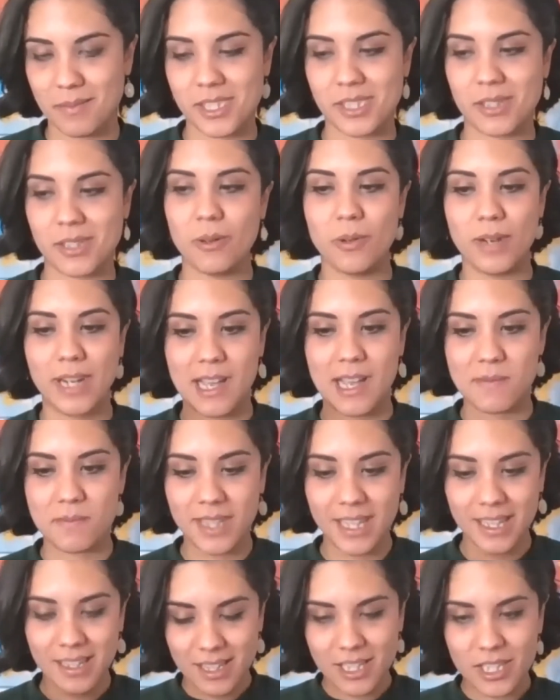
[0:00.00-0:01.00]
So when I'm
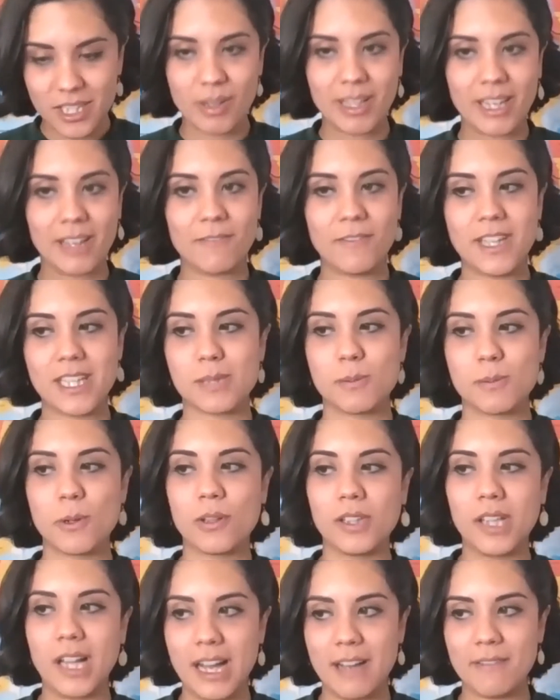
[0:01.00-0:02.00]
doing a
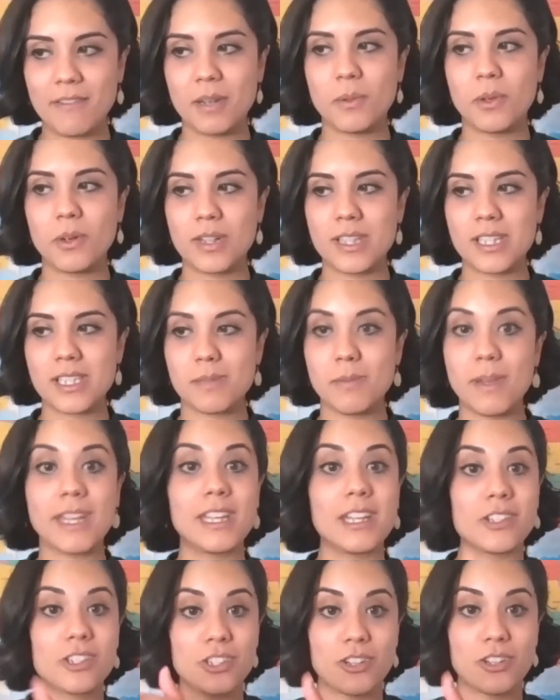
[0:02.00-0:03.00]
Facebook Live, I'm always
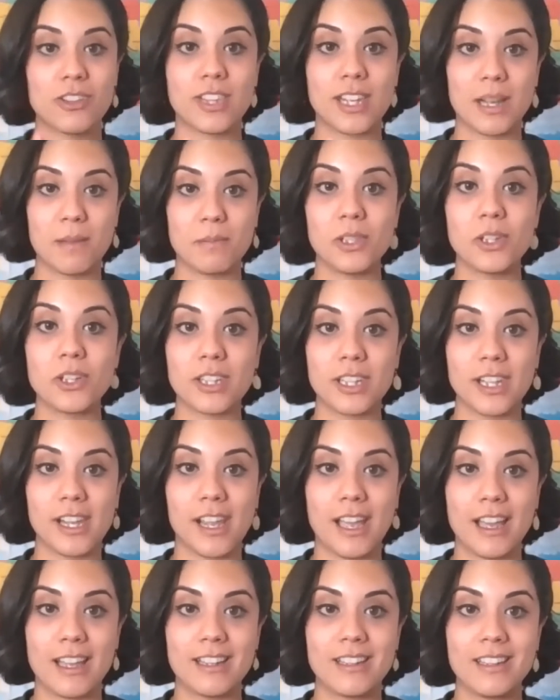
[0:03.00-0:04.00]
making sure that I'm looking
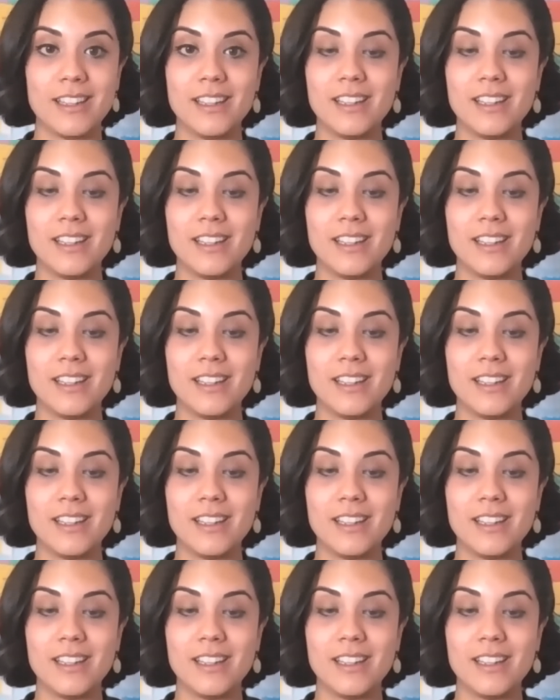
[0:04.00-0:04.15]
at,